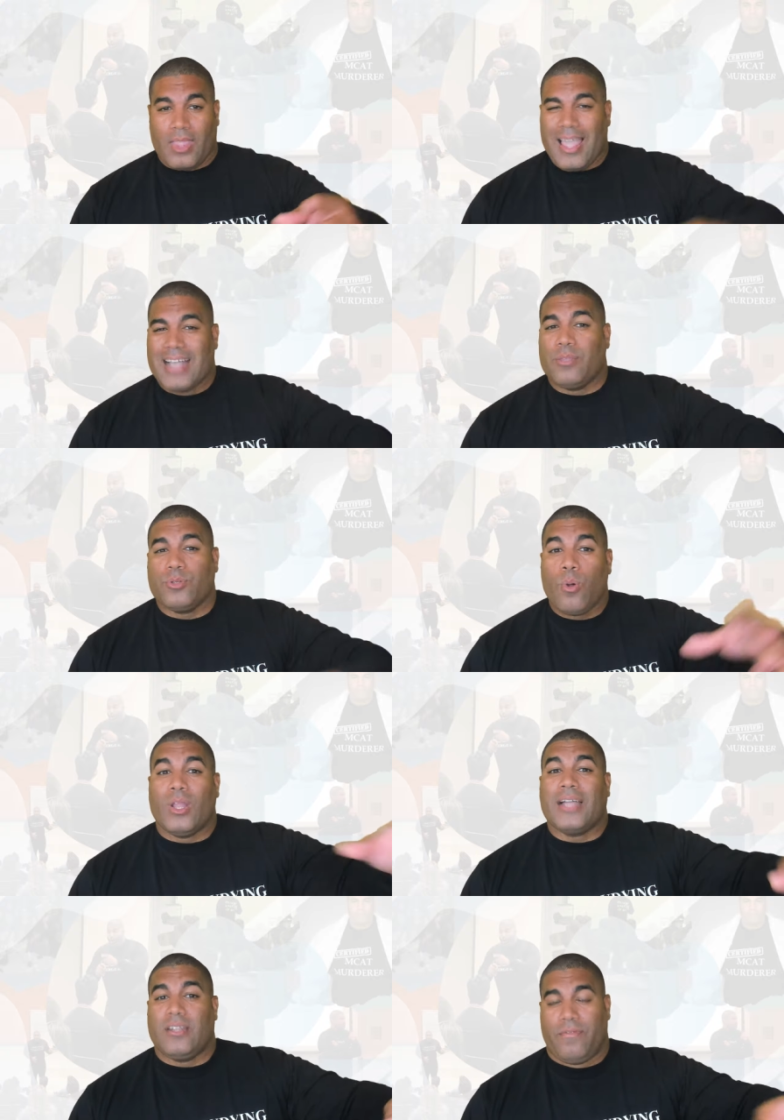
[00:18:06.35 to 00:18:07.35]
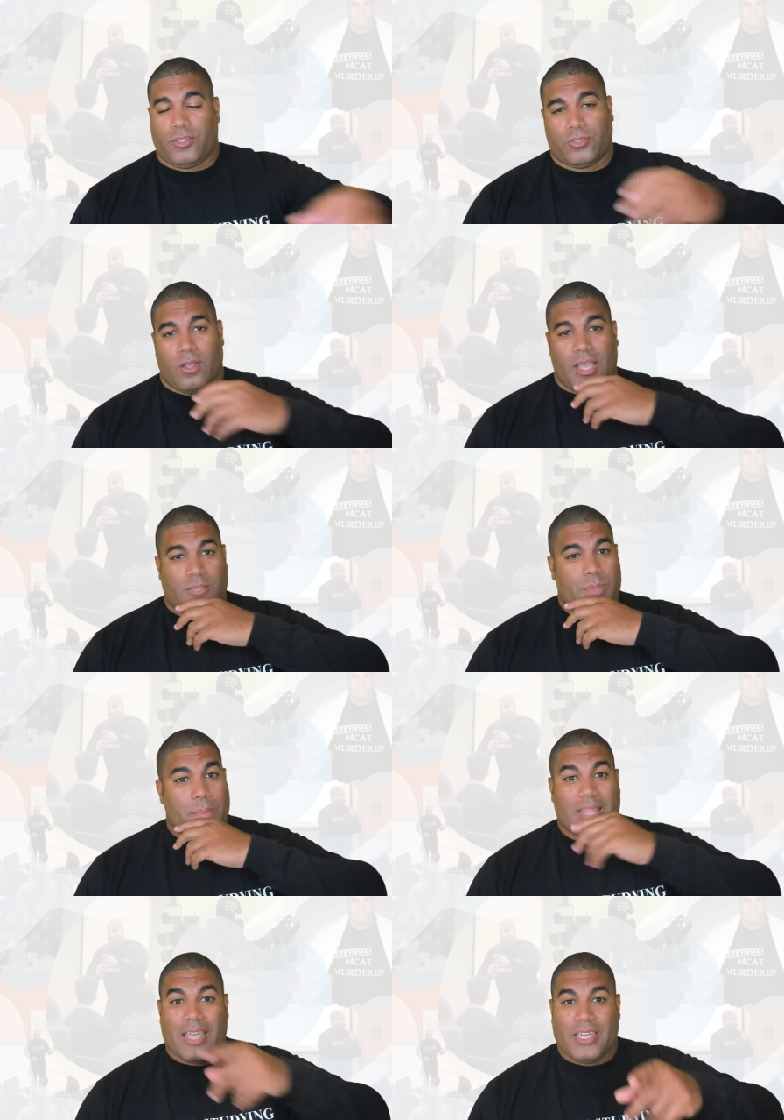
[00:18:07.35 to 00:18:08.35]
I said there was no elected officials on ASB,
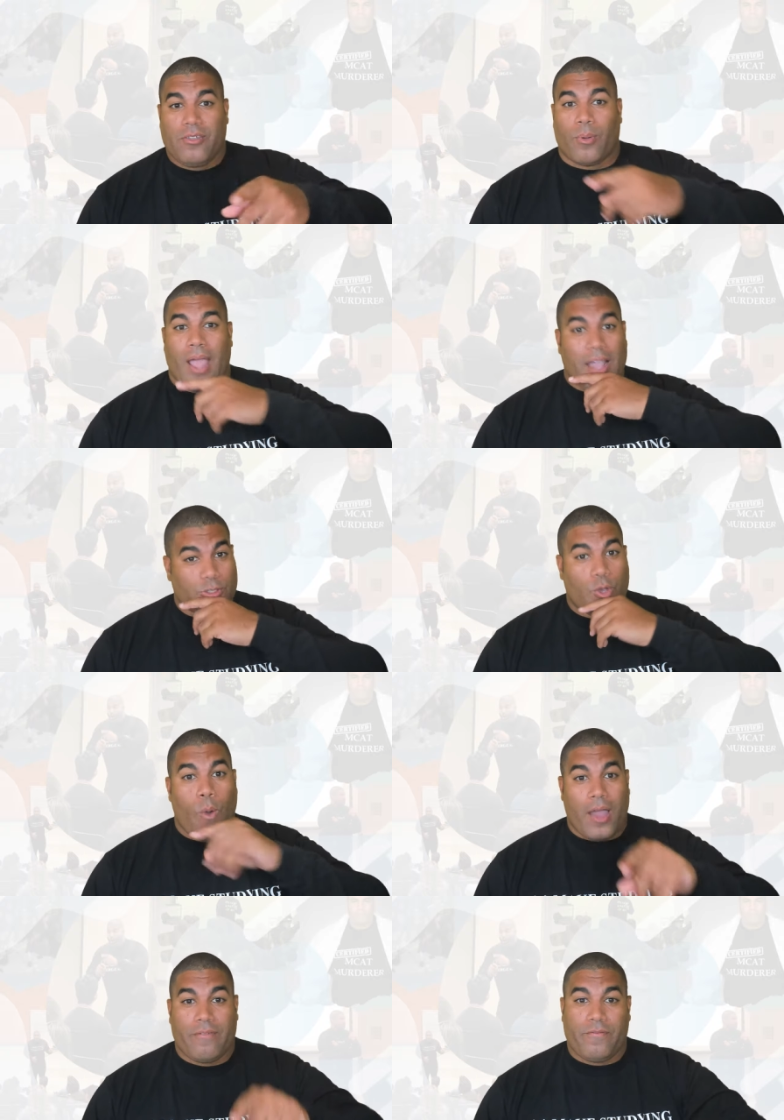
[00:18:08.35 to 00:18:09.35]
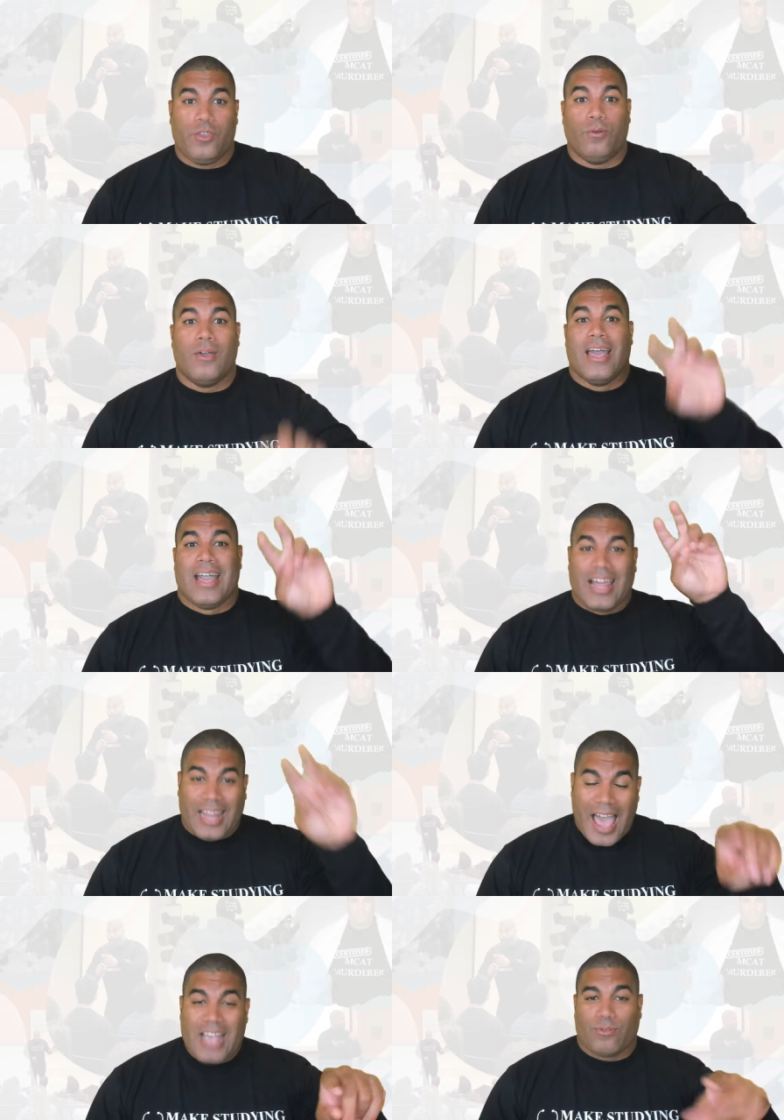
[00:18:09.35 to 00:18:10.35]
but that year there were actually quite a few
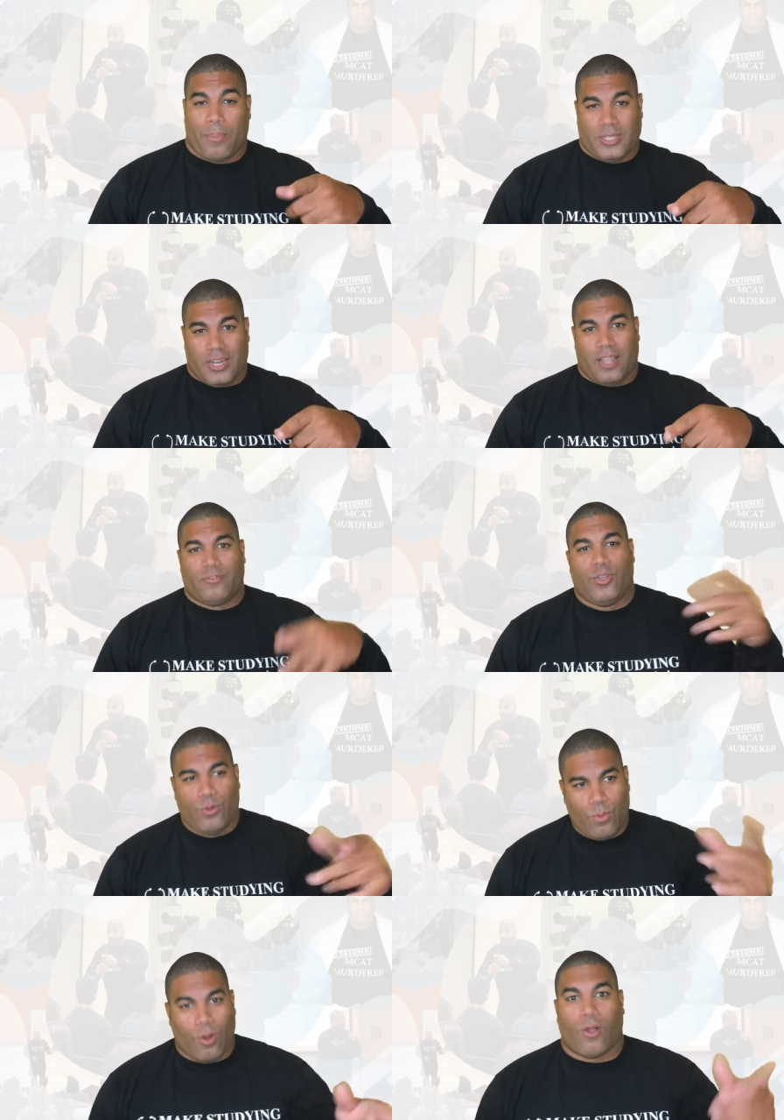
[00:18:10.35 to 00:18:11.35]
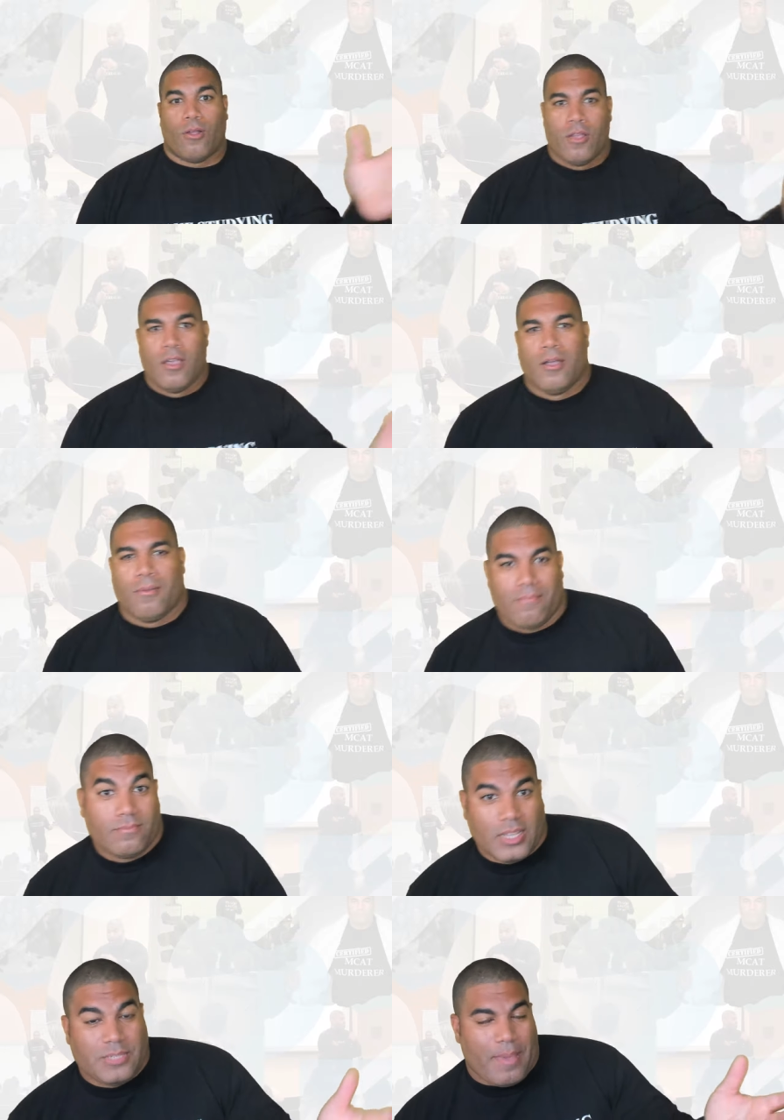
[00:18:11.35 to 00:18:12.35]
class representatives who were
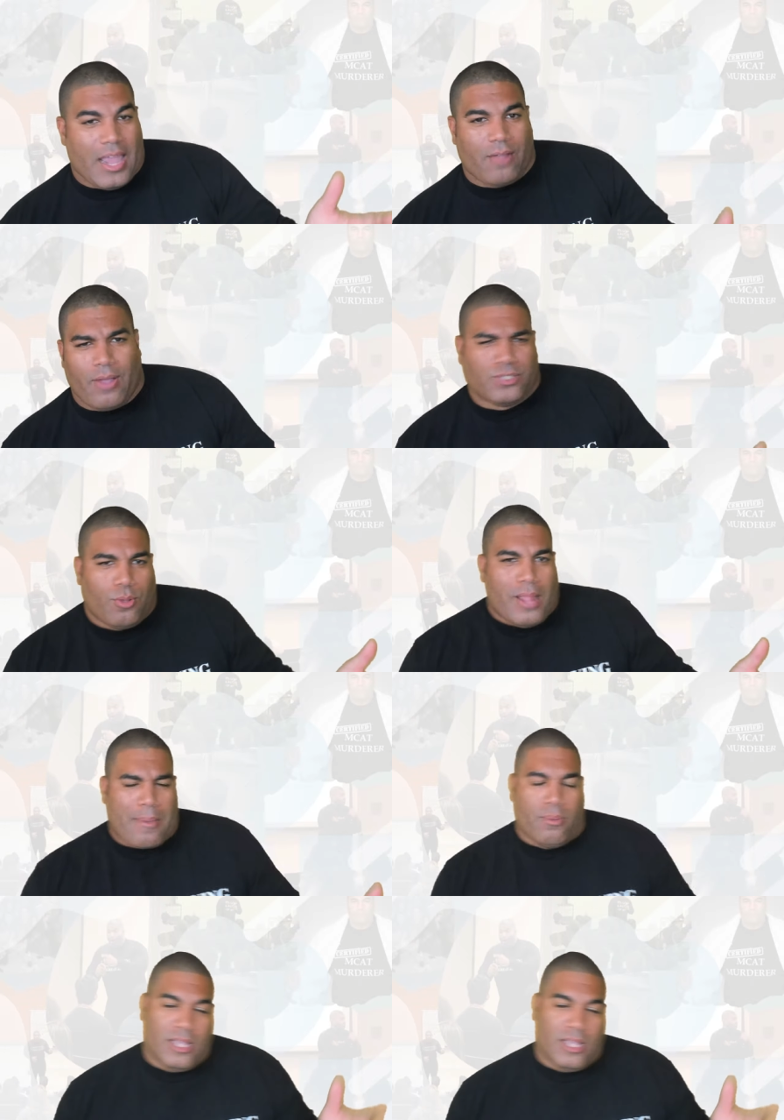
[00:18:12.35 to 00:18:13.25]
Hispanic, right? There's no black people